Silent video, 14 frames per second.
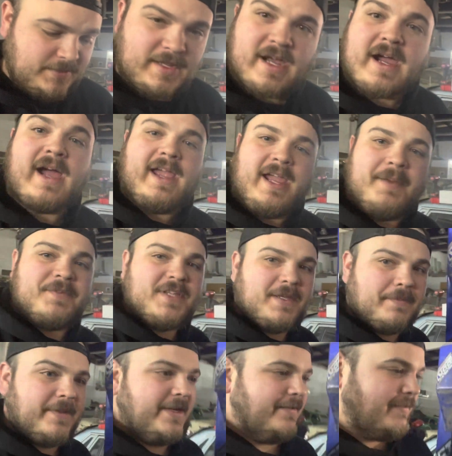I got amped
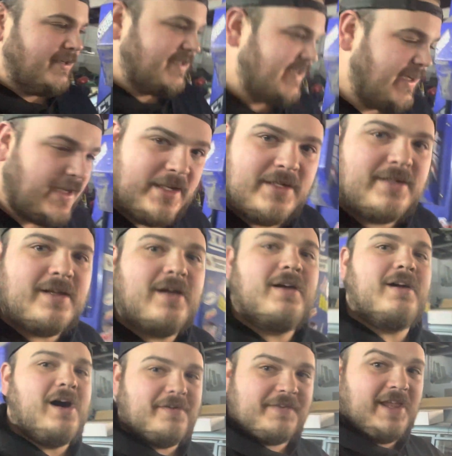up there for a second,
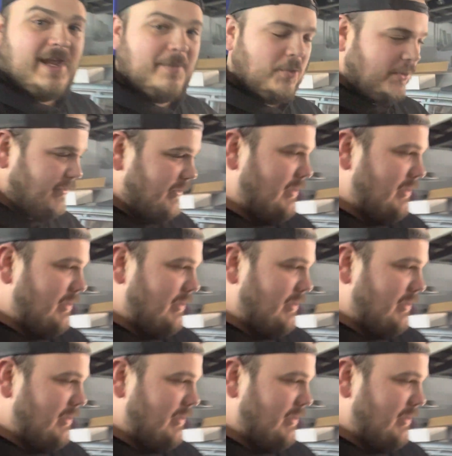off camera.